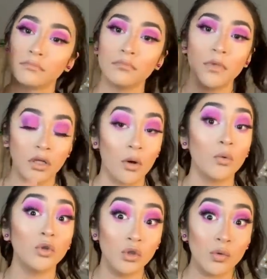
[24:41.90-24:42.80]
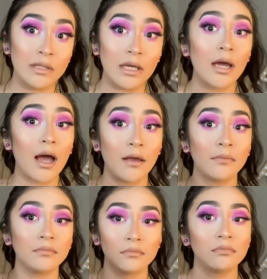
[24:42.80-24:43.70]
know, use it. I
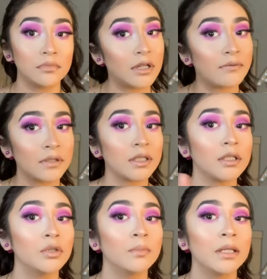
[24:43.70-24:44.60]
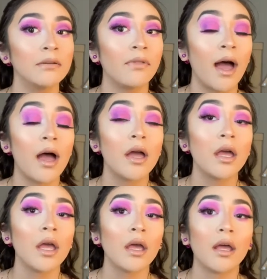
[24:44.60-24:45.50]
definitely do believe that.
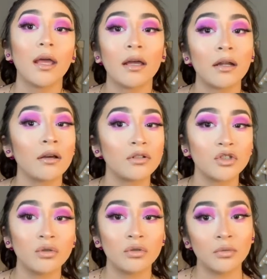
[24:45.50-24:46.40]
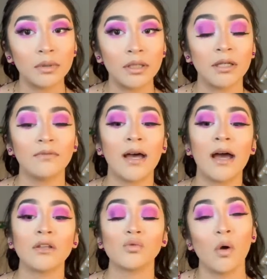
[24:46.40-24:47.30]
And I also do believe
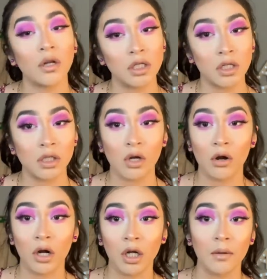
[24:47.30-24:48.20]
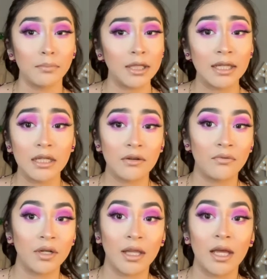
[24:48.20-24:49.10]
that swatches are completely
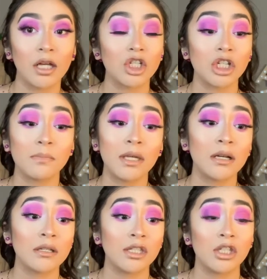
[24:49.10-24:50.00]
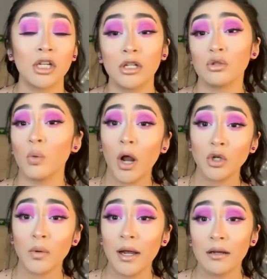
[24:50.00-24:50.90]
different. Like, just because it didn't
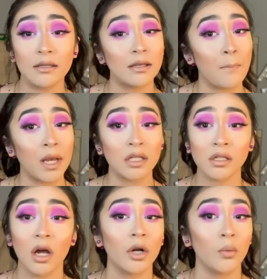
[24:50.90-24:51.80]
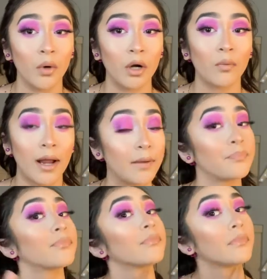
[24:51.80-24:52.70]
swatch right doesn't mean it's not gonna work right.
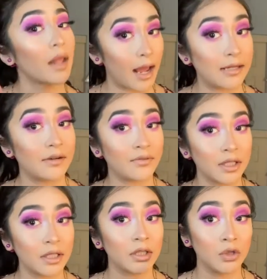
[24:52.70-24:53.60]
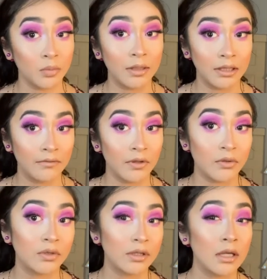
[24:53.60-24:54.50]
I definitely do believe
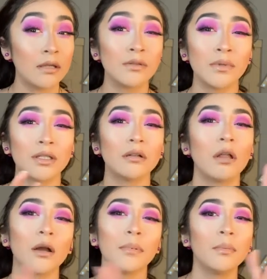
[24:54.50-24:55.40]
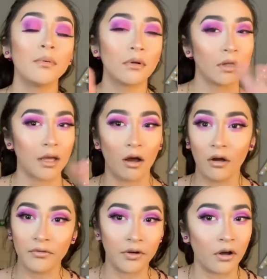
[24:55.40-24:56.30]
those things, which a lot of people are like
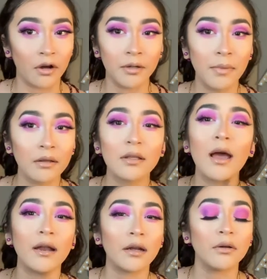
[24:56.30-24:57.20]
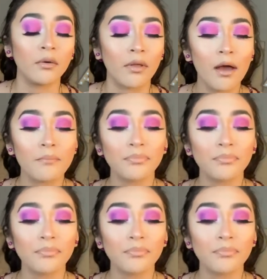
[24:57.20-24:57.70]
off and on about that, and I know that.